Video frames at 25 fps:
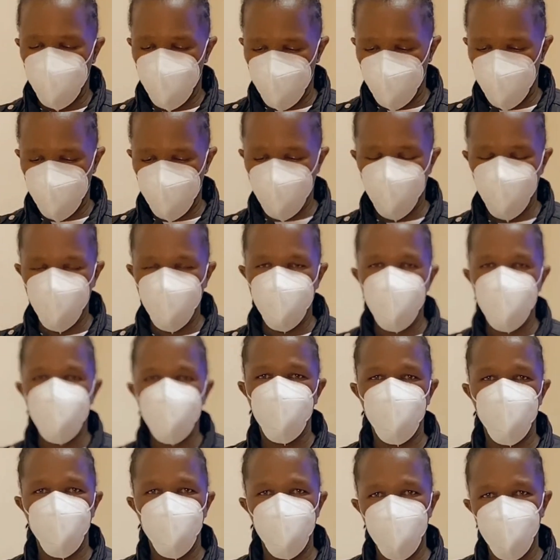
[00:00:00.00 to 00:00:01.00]
Then you
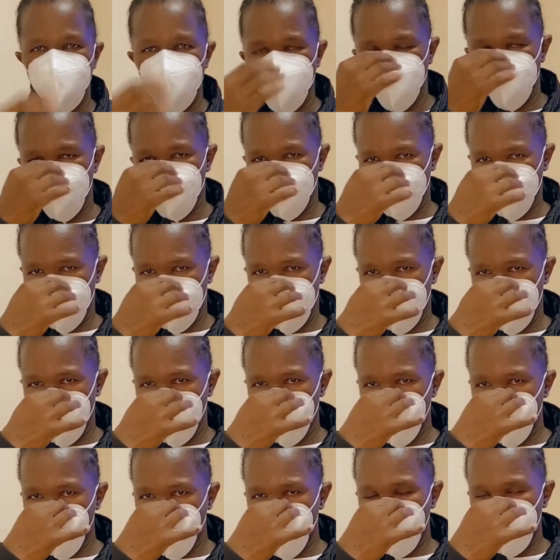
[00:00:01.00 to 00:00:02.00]
make sure you
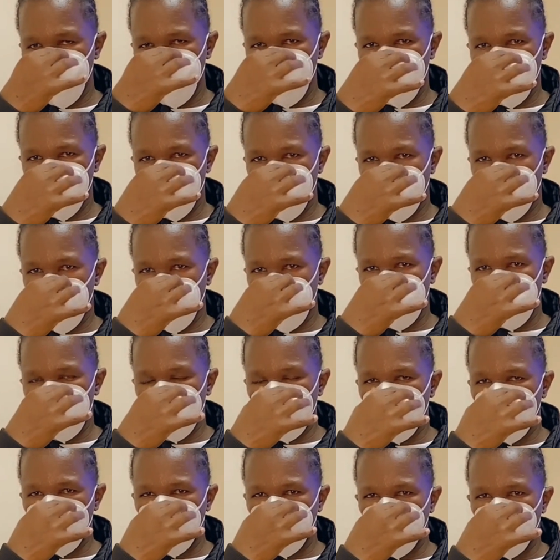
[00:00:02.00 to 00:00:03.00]
mold it so that it
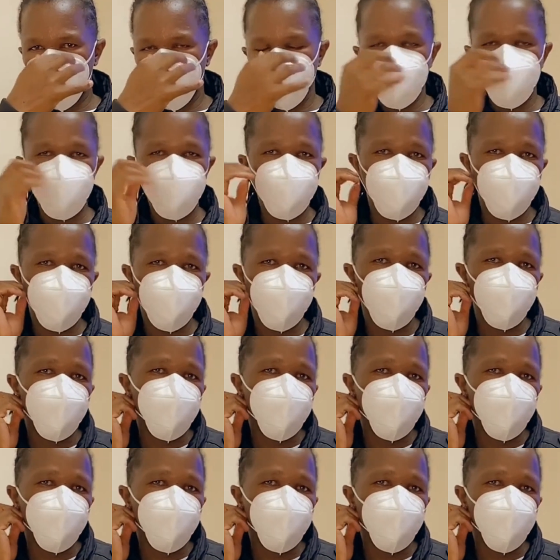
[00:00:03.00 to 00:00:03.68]
can fit